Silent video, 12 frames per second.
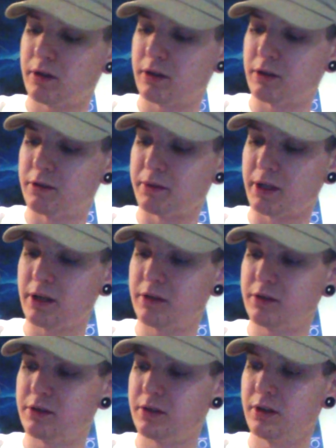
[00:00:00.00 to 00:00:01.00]
something
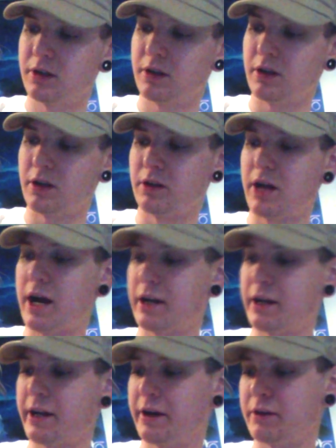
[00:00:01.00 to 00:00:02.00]
else, a lot
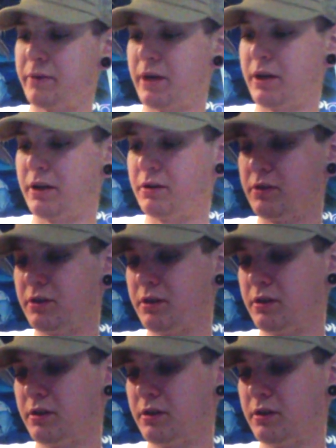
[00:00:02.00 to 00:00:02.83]
of character bios.